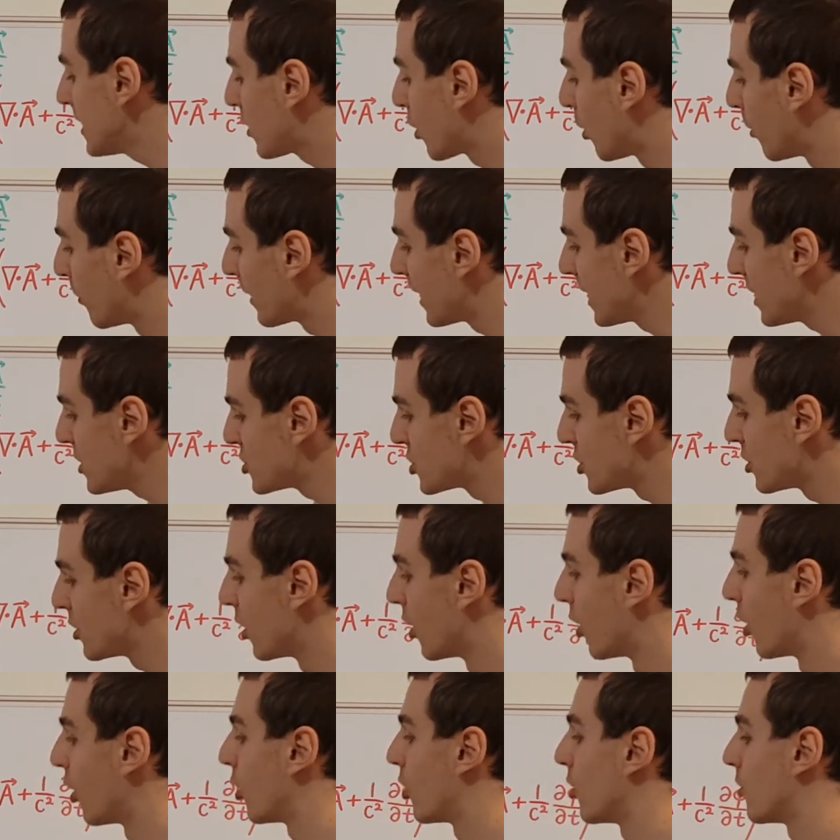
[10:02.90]
combination
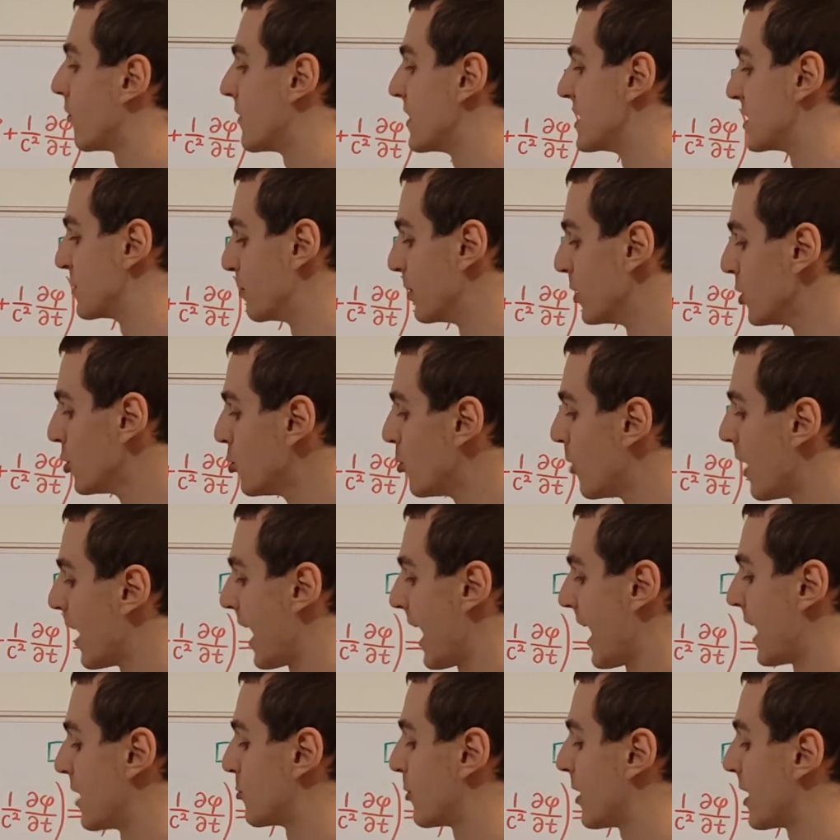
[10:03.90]
of this blue
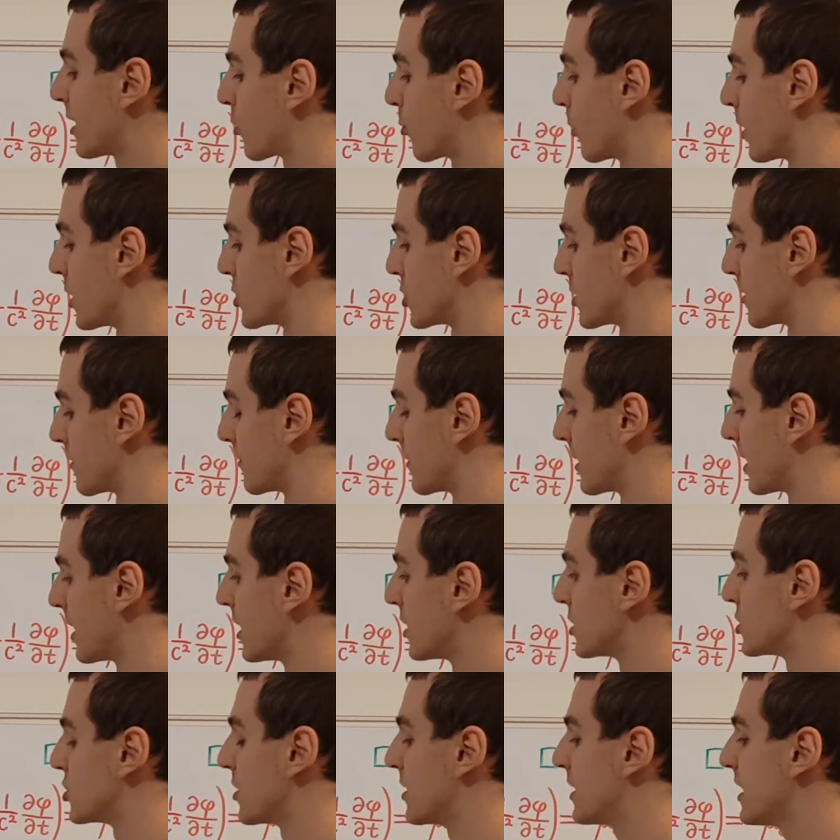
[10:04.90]
and red equation.
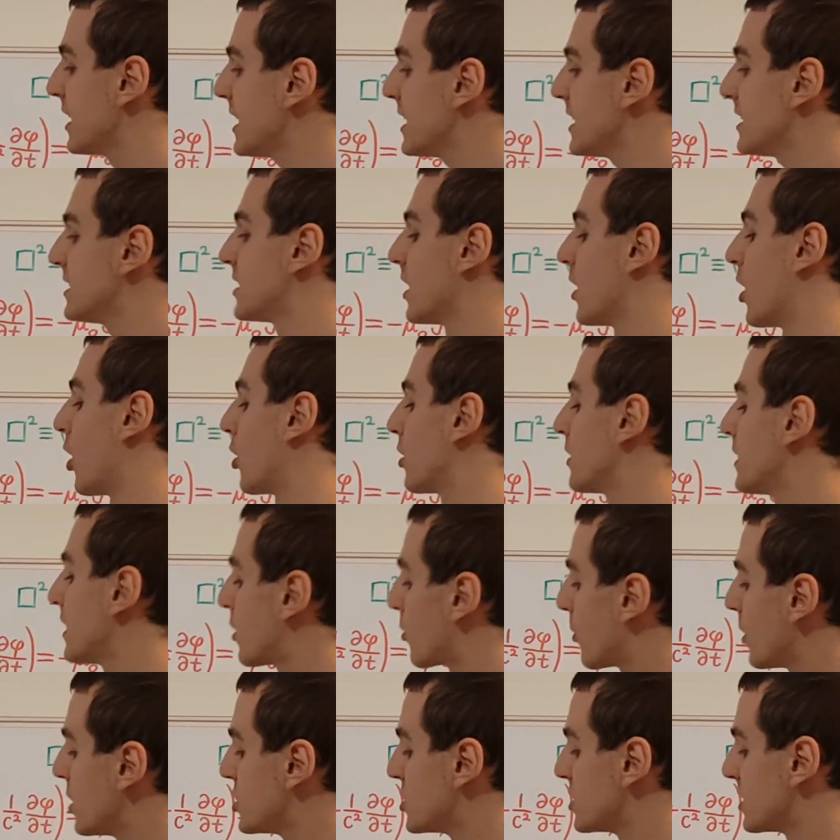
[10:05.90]
So these are the
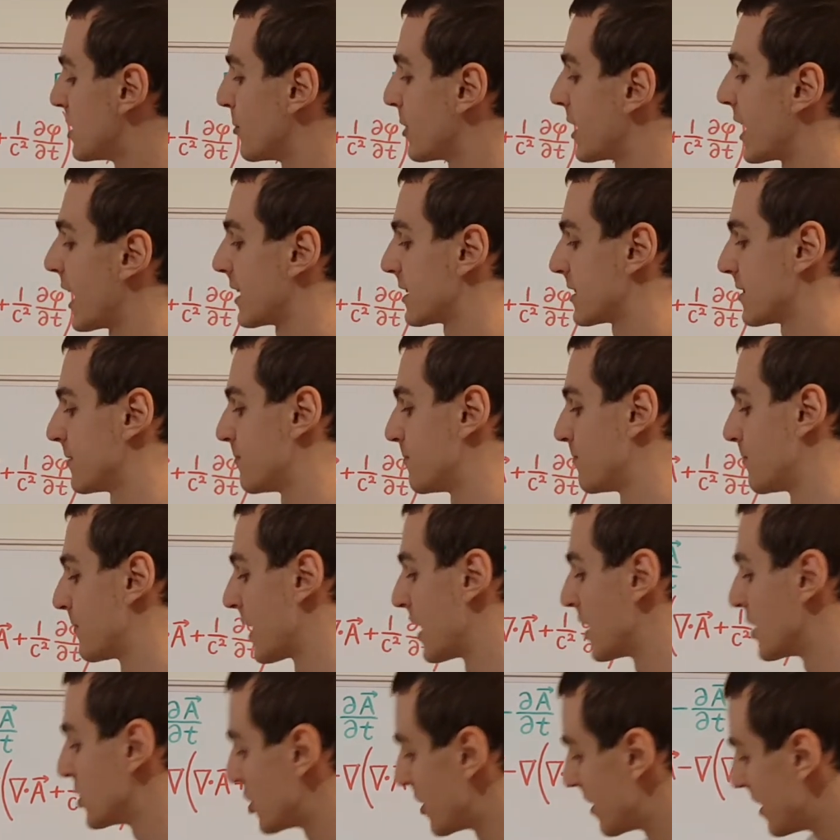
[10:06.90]
equations that we get.
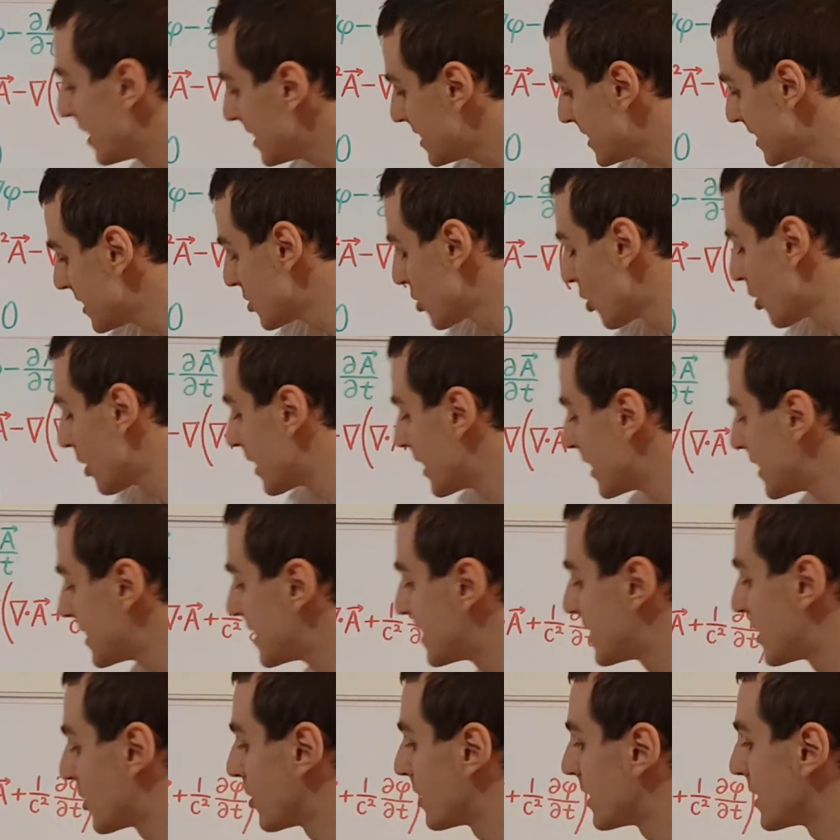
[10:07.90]
So this is not
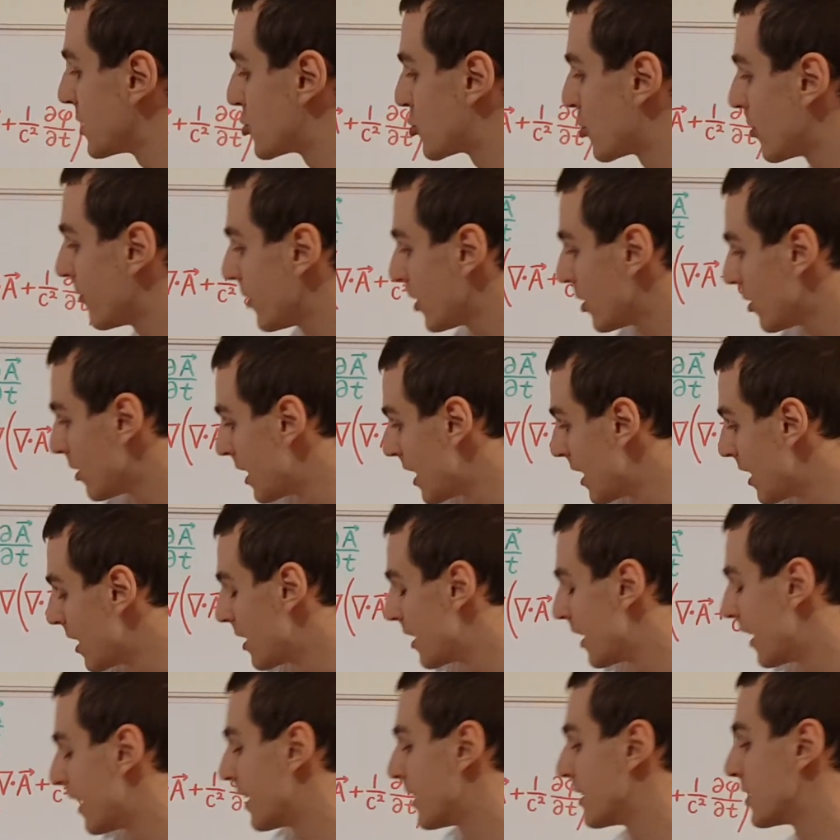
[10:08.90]
necessarily trivial
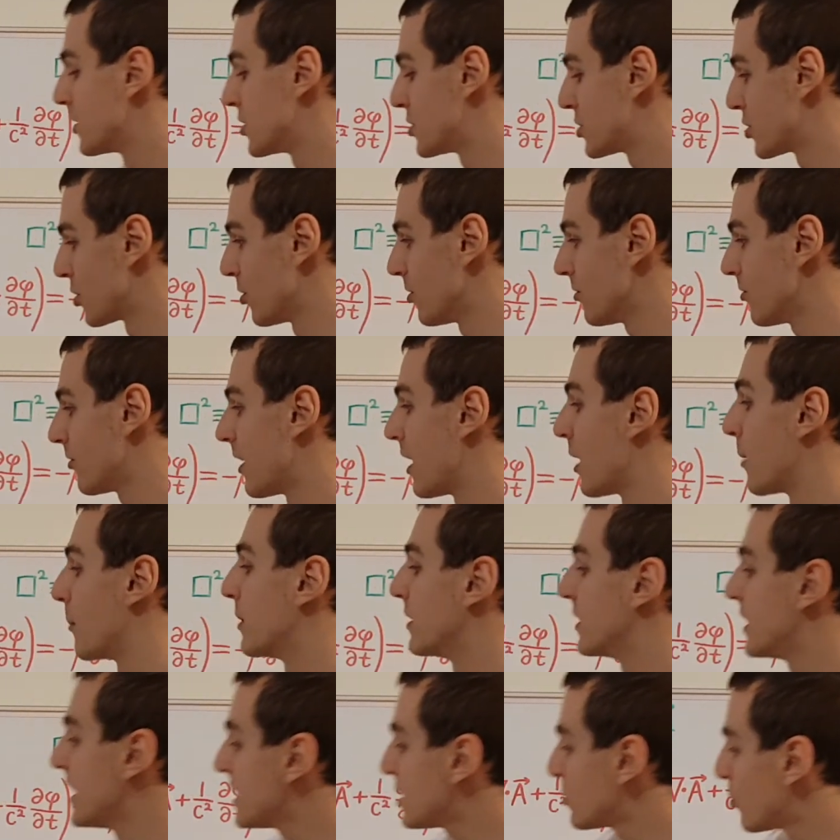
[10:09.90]
uh, to solve,
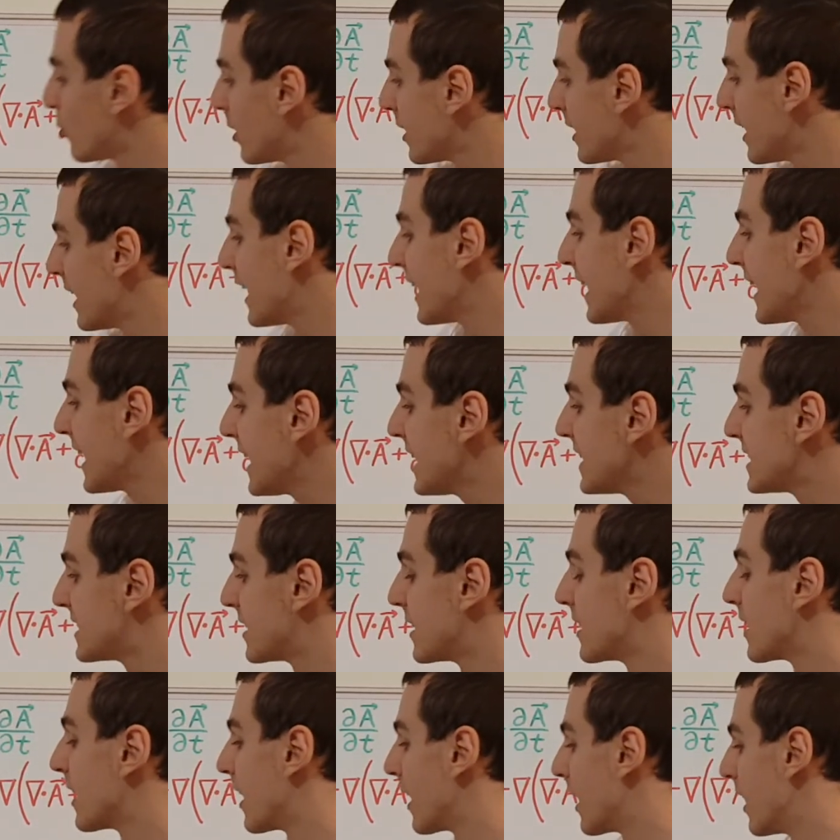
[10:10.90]
but this one is
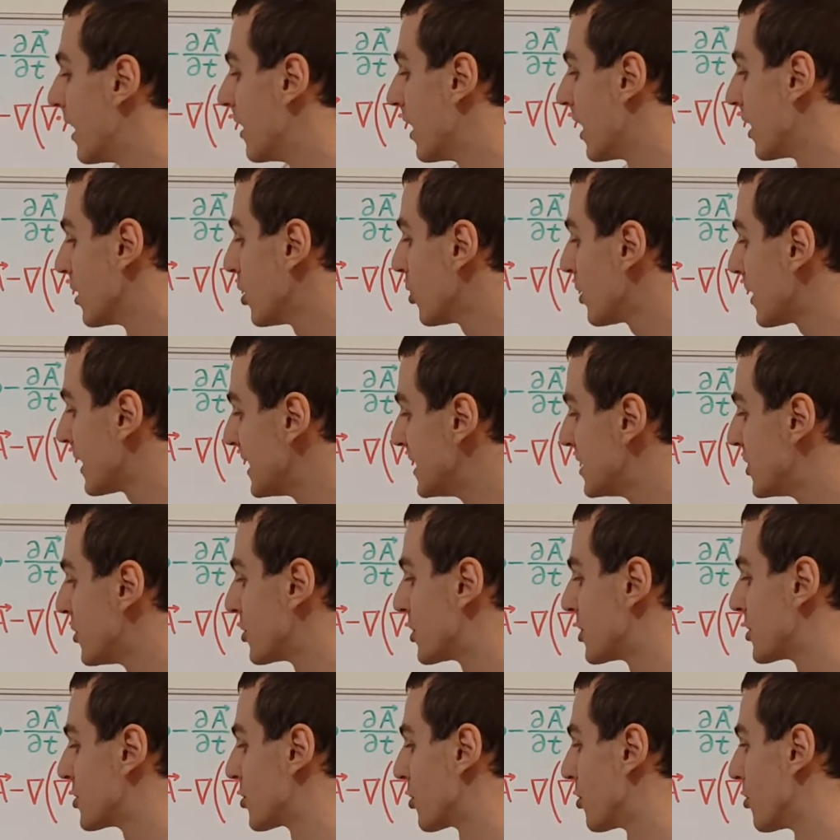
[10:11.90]
uh, a lot easier
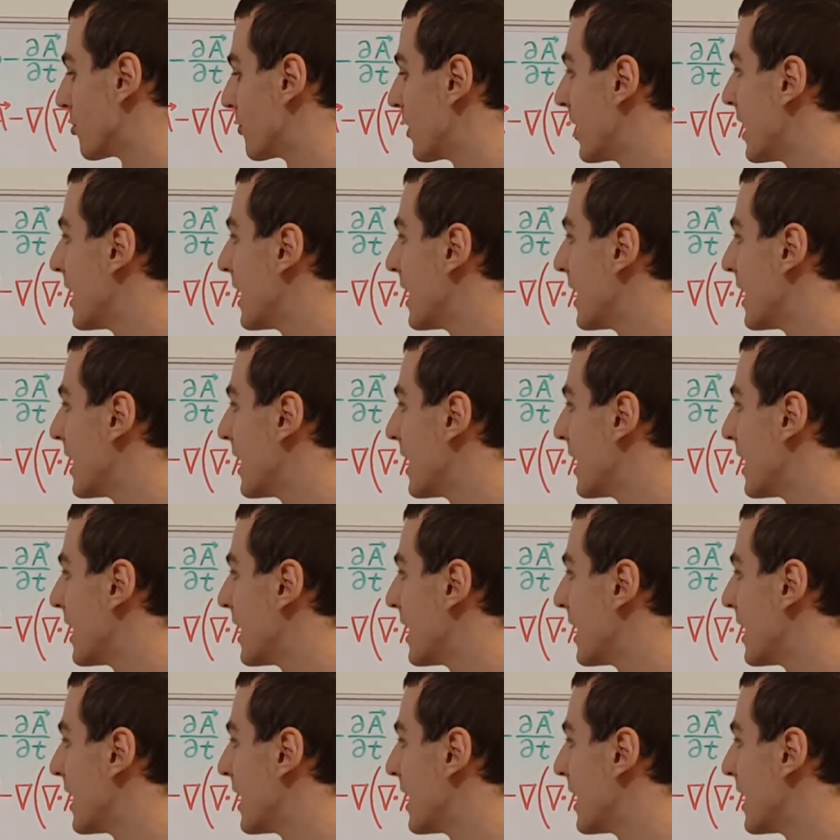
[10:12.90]
to solve